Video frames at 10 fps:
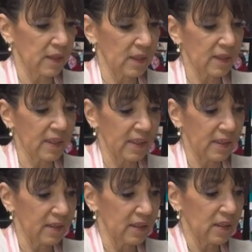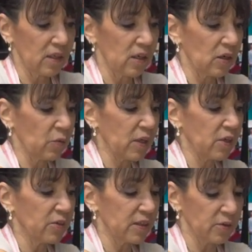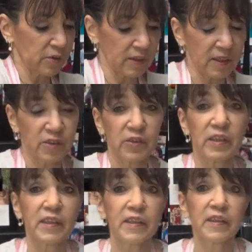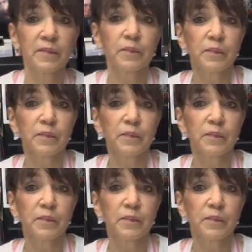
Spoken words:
Again, we are in North Carolina